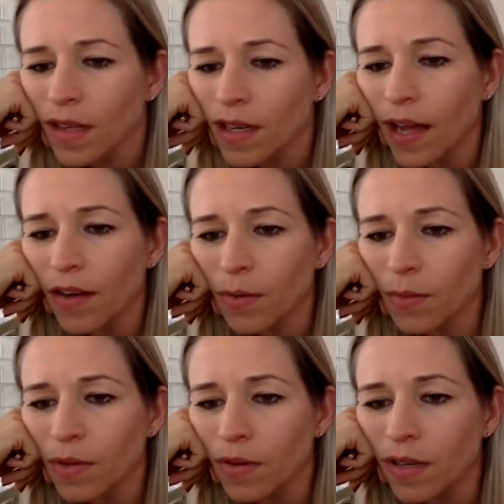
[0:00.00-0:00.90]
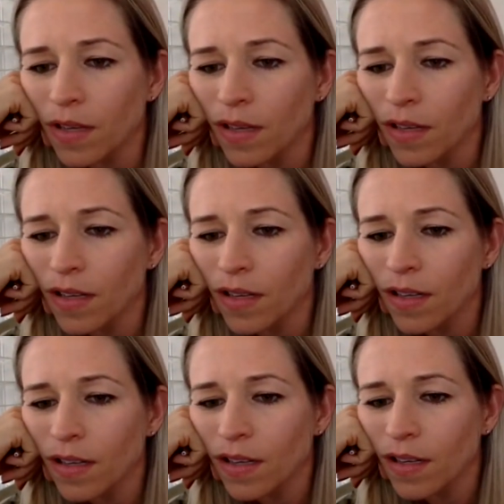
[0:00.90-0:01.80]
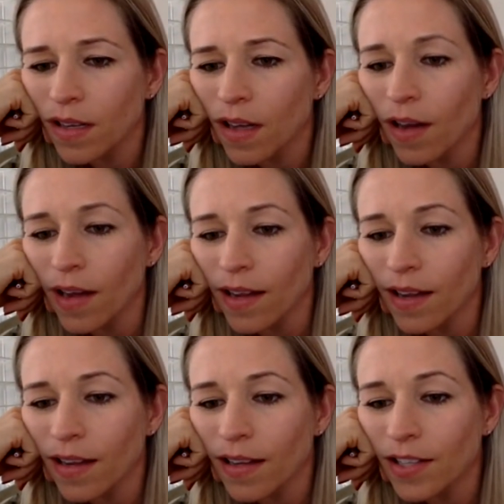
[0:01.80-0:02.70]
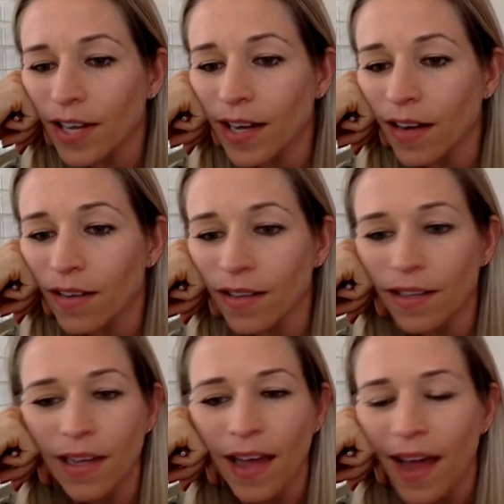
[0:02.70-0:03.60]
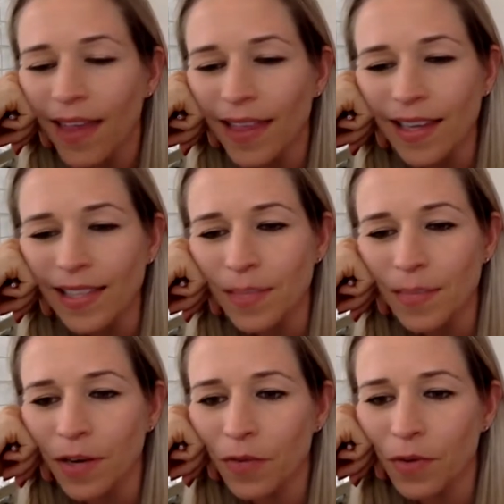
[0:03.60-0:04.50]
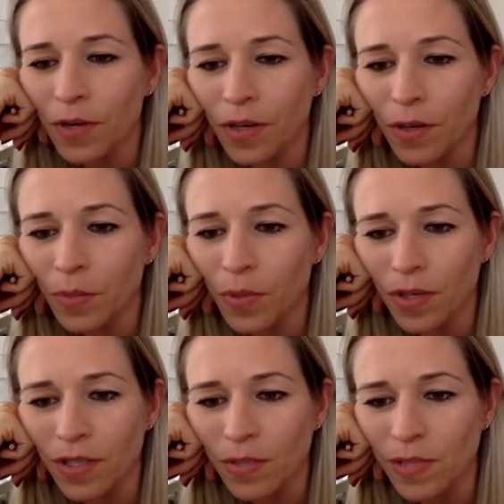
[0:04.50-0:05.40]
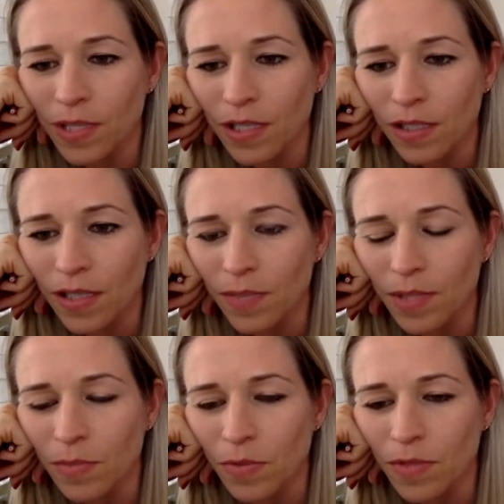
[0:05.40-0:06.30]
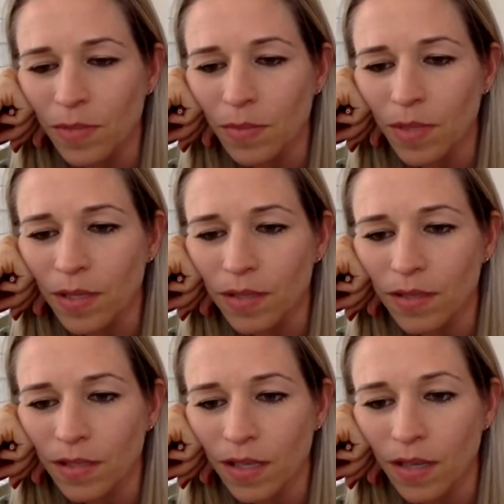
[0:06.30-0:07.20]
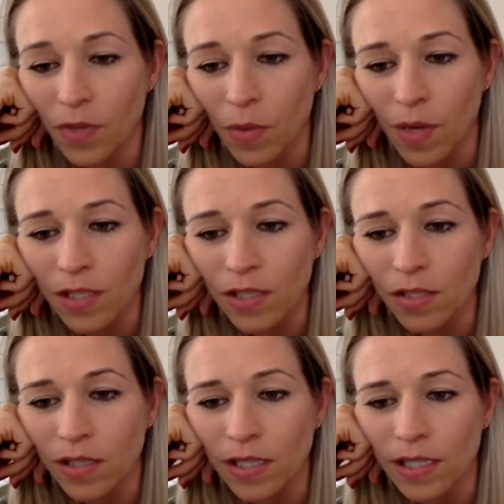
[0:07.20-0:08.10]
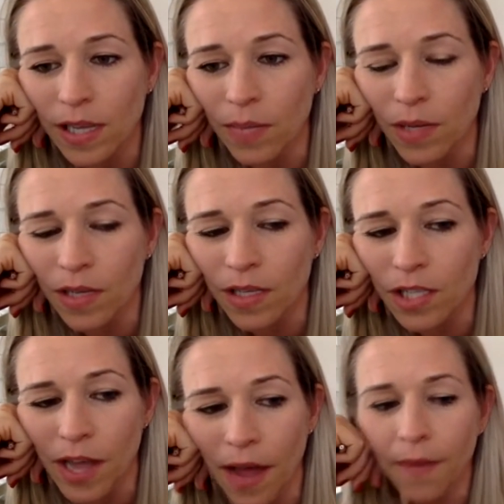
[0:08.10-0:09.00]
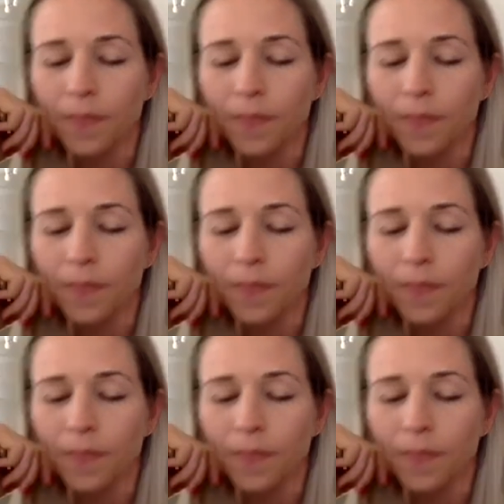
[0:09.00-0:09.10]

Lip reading: Now you're muted. Okay, try now. I think it's a microphone on your computer because we see your lips moving, but if you want to, you can type it in the chat.